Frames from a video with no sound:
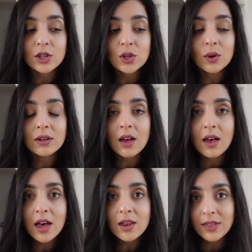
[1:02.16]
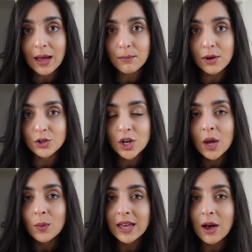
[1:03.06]
that you can earn that much
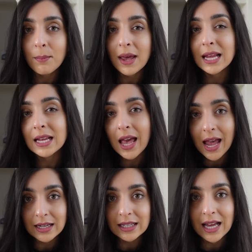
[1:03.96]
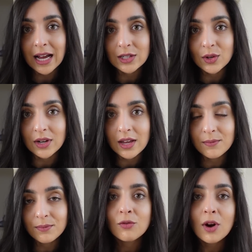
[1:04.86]
without paying any tax on it.
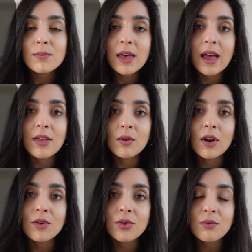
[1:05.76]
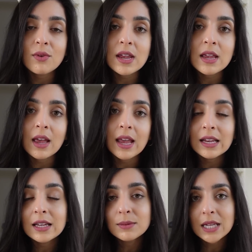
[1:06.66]
From there are 3
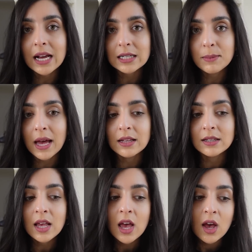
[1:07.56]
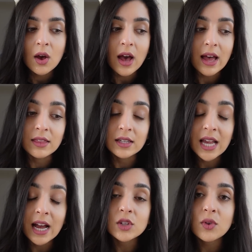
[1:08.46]
income tax bands, and the
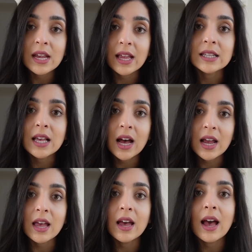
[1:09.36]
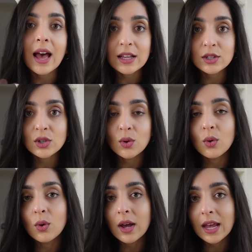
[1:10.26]
tax rate gets higher as
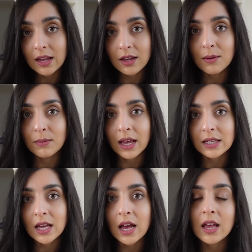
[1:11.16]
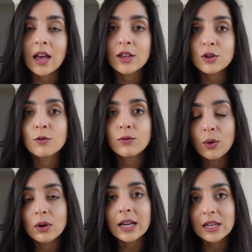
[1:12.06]
your income gets higher and you
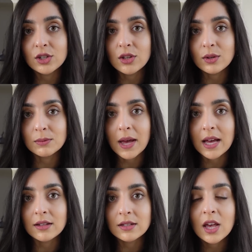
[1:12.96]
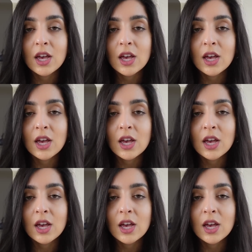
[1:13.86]
fall into those bands.